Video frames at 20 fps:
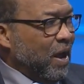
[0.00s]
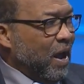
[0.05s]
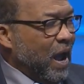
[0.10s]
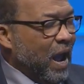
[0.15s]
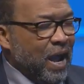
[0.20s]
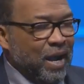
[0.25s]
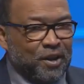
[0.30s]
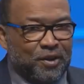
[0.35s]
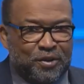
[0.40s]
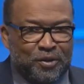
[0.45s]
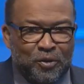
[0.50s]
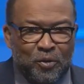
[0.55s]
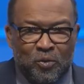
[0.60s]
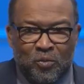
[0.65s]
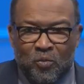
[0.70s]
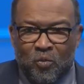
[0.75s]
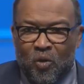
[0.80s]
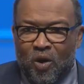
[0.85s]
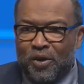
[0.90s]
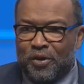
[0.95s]
I had a
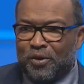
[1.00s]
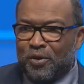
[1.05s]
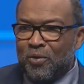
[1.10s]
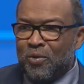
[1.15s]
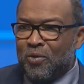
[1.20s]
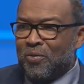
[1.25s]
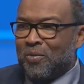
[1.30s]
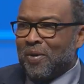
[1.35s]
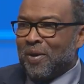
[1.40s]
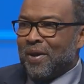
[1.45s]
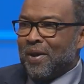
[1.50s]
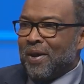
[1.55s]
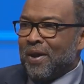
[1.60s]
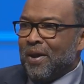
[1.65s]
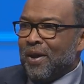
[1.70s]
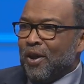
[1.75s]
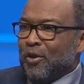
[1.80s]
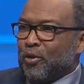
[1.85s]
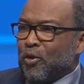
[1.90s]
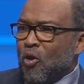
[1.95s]
student once who
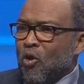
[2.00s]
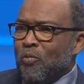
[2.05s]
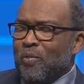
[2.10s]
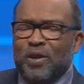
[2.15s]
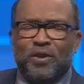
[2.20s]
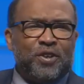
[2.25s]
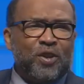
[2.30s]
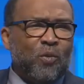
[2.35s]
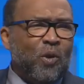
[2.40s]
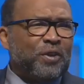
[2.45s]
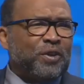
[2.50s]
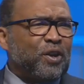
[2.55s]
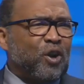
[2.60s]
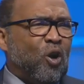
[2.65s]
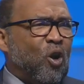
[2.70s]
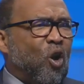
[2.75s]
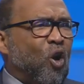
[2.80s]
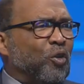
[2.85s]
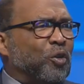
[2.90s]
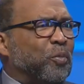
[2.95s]
told me she wasn't
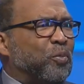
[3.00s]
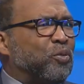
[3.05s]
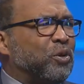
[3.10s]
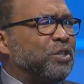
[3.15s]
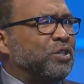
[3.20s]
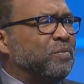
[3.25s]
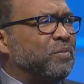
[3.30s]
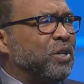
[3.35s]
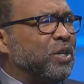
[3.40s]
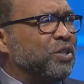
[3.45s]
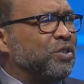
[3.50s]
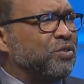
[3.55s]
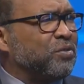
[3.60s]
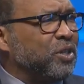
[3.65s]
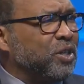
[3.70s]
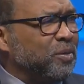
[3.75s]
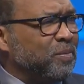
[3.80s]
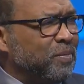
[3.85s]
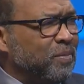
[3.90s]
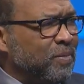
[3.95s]
called to prison
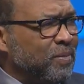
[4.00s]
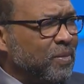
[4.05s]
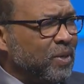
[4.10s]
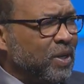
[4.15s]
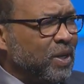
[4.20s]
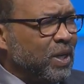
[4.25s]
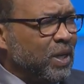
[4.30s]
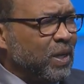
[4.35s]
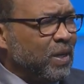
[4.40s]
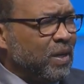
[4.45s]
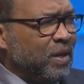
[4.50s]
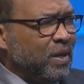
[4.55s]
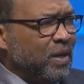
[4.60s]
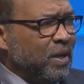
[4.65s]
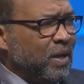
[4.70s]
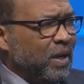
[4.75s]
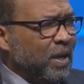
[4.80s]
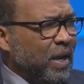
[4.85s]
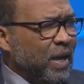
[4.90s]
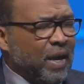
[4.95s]
ministry,
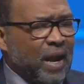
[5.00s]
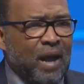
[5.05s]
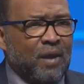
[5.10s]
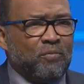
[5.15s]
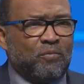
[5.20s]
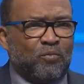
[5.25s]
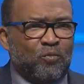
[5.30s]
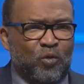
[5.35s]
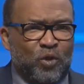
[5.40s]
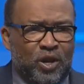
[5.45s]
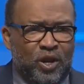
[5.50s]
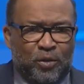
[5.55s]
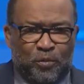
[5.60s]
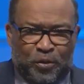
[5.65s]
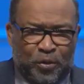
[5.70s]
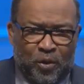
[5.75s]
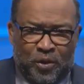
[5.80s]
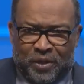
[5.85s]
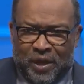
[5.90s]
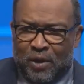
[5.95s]
and I really
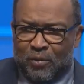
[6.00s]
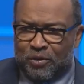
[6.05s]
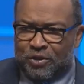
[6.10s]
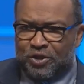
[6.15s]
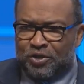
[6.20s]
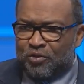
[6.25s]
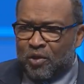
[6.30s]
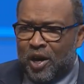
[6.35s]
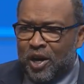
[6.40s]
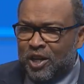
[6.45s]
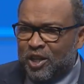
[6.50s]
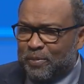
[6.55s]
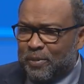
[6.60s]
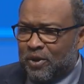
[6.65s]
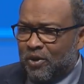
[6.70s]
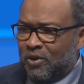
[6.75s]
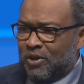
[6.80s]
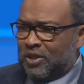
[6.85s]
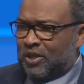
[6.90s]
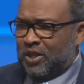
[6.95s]
thought that was strange
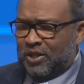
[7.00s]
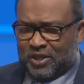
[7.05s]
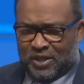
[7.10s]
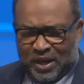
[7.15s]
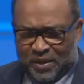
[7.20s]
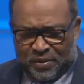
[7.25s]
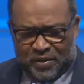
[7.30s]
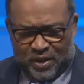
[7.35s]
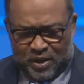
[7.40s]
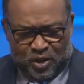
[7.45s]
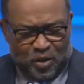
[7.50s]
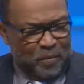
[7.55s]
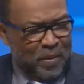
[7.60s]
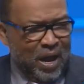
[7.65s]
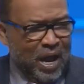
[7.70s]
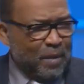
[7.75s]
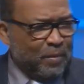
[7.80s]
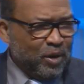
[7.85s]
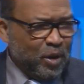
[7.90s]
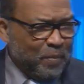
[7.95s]
because there's nothing in the
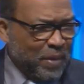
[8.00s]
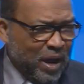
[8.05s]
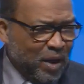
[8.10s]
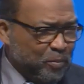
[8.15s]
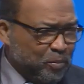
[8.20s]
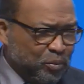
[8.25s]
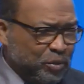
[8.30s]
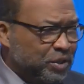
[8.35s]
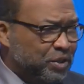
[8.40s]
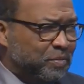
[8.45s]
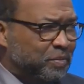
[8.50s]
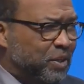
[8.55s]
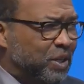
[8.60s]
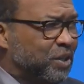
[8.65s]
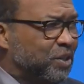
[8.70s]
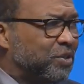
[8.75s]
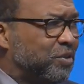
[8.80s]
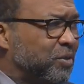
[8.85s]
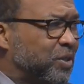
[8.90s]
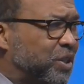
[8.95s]
Bible about prison
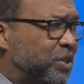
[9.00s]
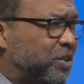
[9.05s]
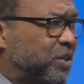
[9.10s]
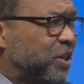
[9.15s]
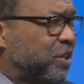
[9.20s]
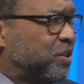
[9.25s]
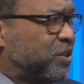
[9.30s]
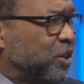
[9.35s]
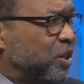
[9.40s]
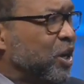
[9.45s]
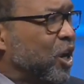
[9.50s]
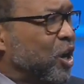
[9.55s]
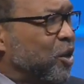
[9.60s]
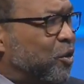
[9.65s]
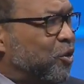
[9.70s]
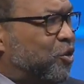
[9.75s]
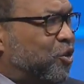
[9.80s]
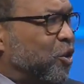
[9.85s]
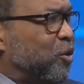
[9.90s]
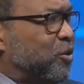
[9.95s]
ministry. It's just
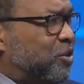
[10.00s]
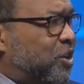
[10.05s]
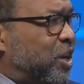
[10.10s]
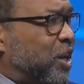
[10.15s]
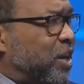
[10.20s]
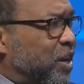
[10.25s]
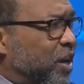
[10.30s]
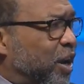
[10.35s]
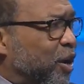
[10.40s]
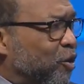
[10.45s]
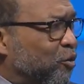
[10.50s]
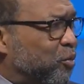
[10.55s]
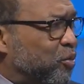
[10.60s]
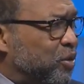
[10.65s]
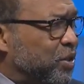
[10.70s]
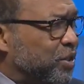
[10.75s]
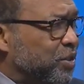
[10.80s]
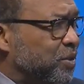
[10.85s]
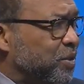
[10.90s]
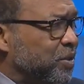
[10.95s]
the church taking care of
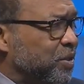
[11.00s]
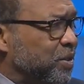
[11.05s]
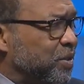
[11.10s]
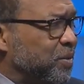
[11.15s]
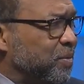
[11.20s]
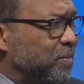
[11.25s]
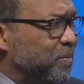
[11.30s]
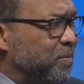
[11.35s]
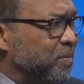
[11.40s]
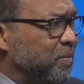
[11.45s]
prisoners.